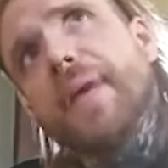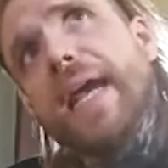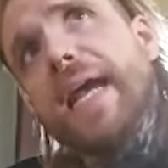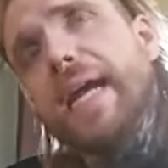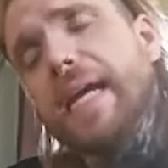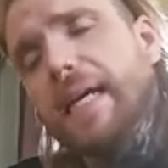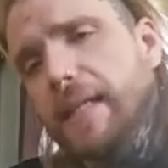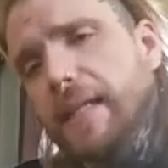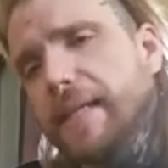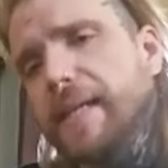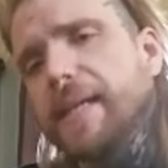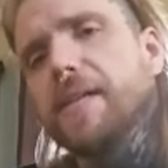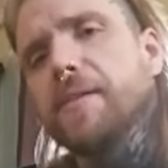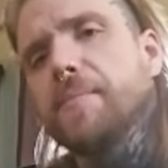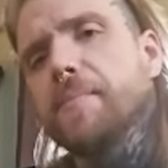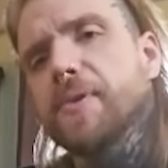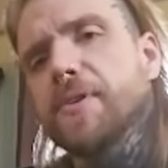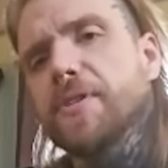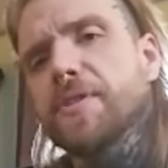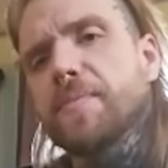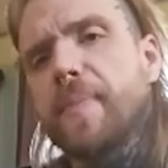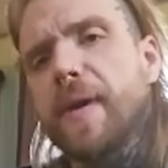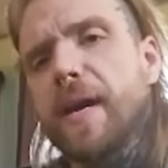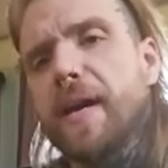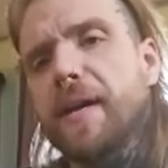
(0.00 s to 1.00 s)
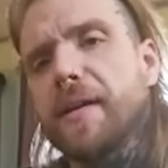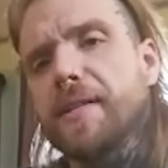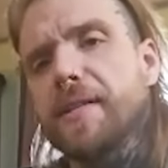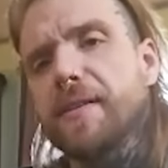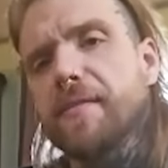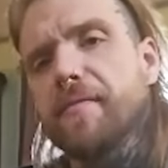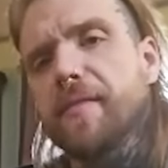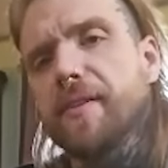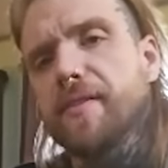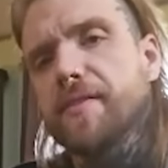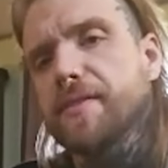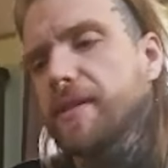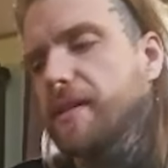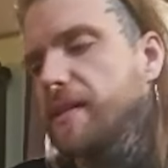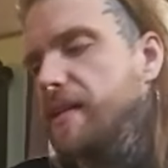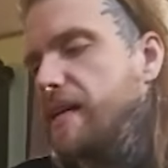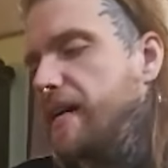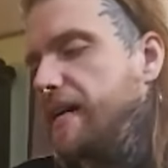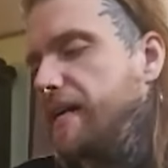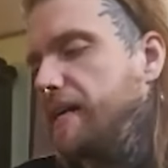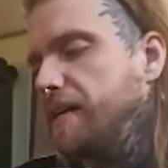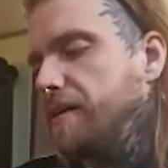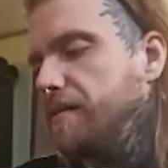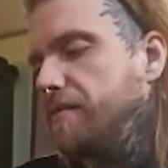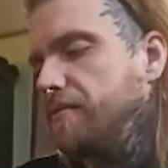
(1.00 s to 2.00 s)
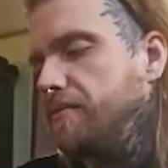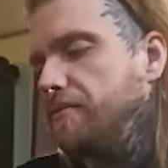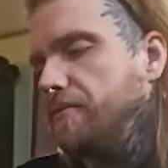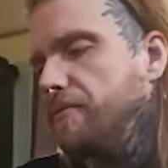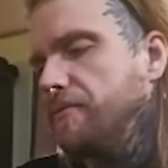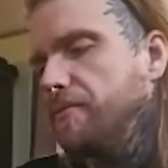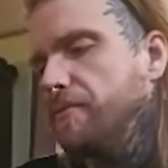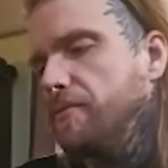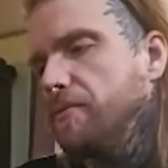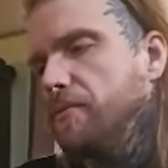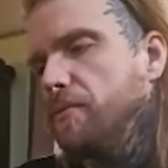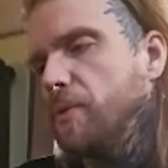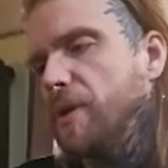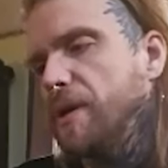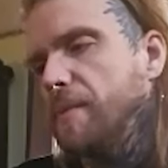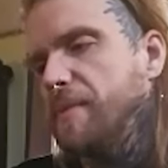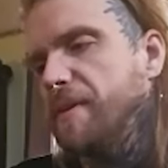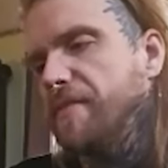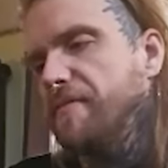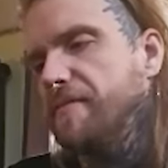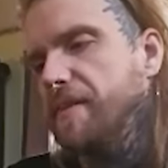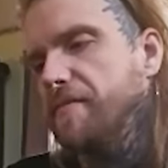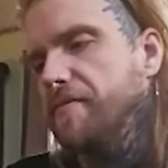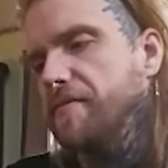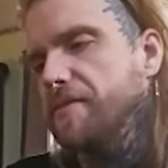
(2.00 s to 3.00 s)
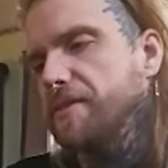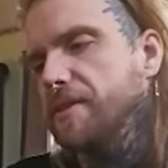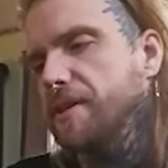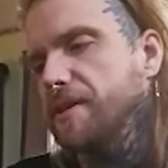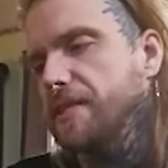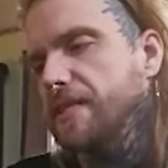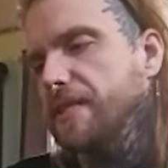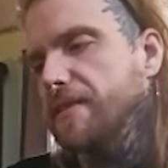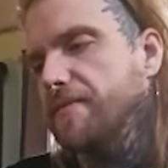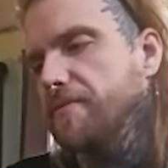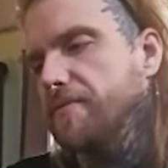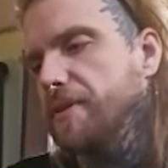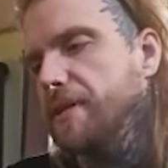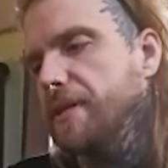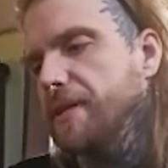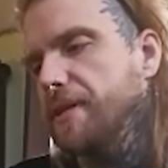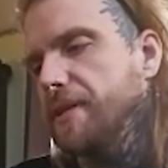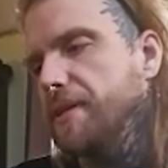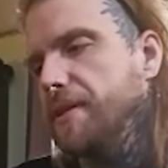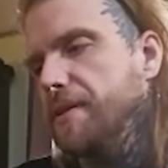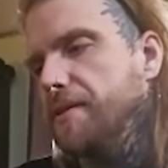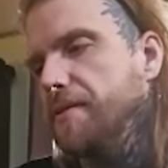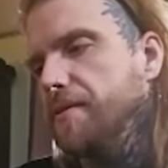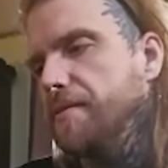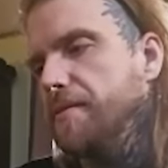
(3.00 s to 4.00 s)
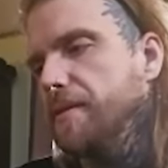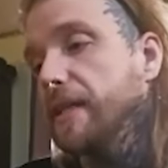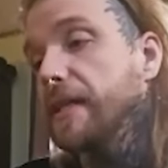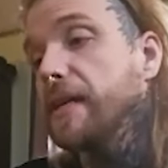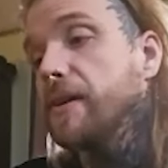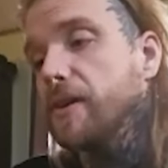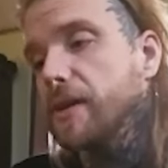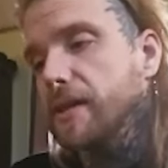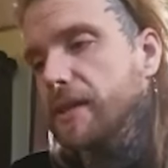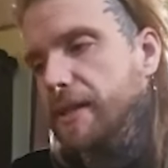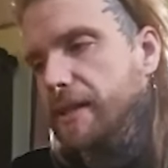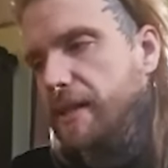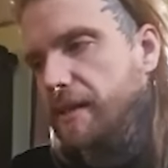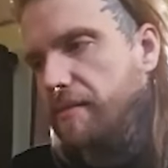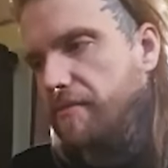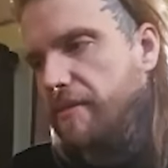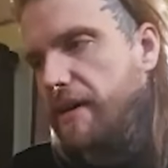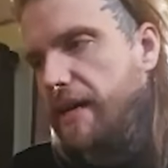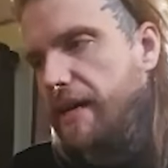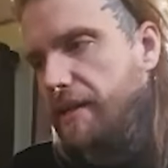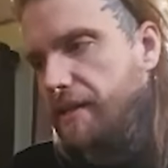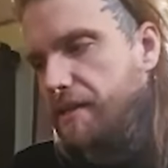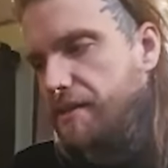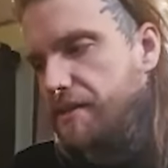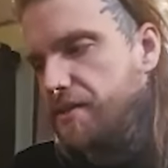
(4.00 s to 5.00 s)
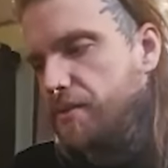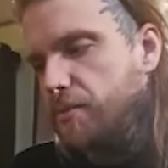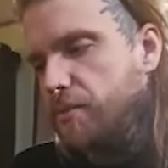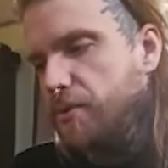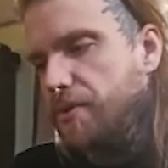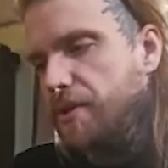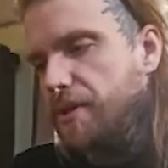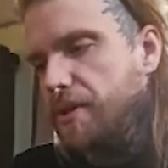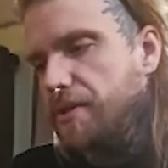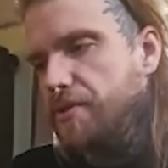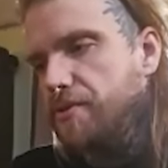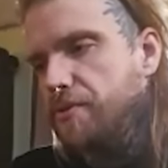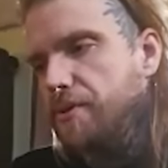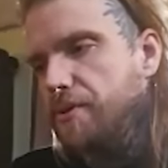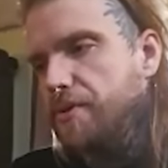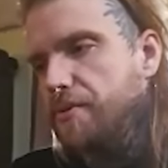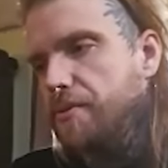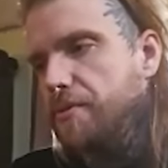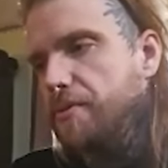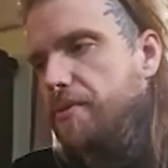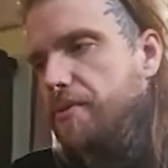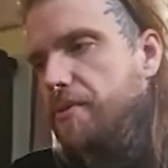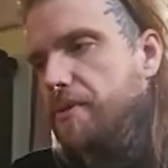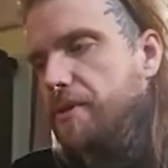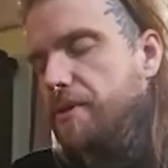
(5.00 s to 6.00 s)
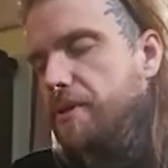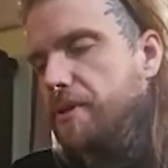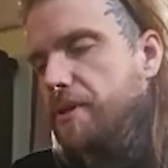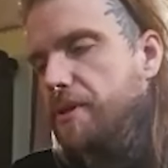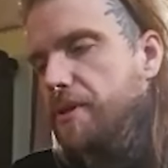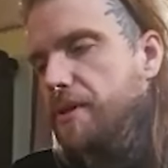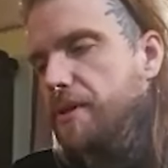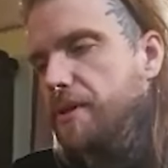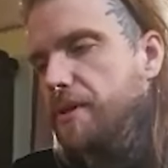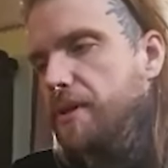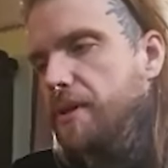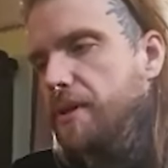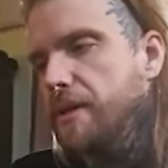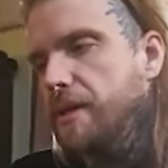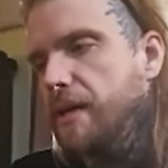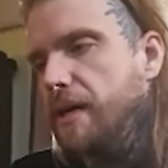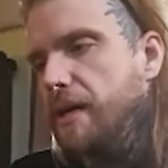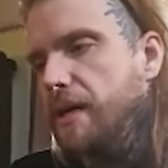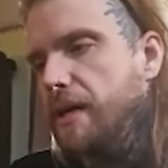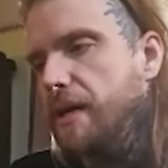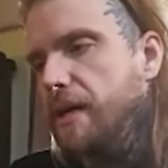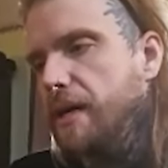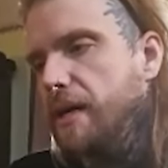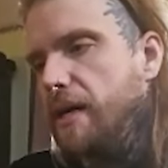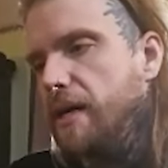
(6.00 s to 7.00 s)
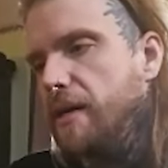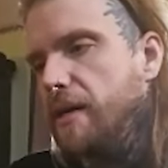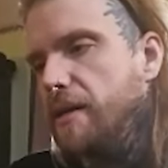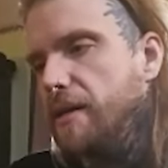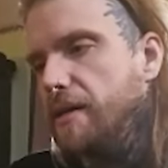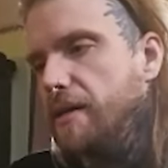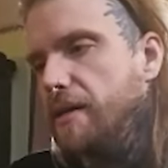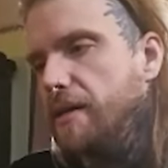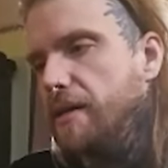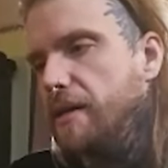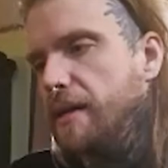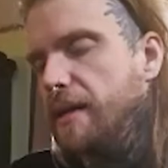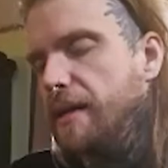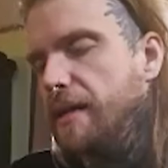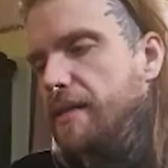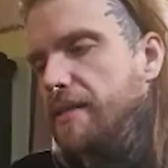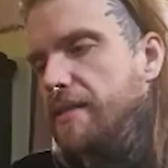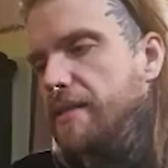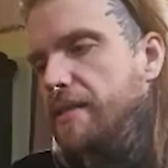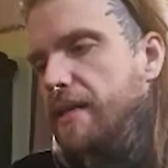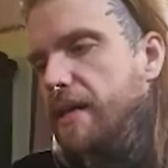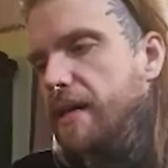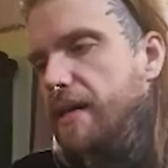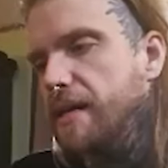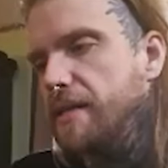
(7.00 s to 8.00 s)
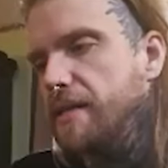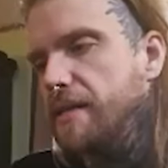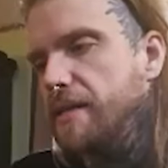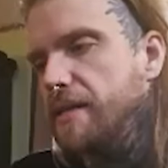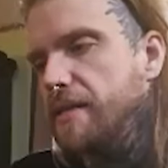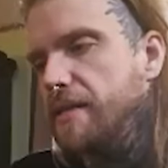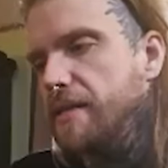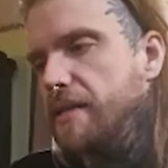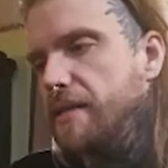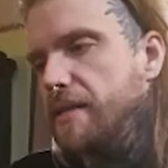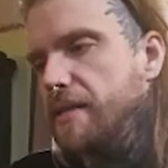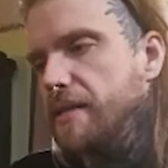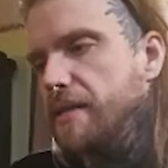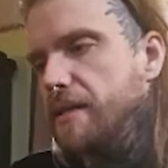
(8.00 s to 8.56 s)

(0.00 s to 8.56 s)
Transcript: alien perspective. There's a line in one of my favorite songs I've written lyrically, "Violence a Worthy Truth," and it says,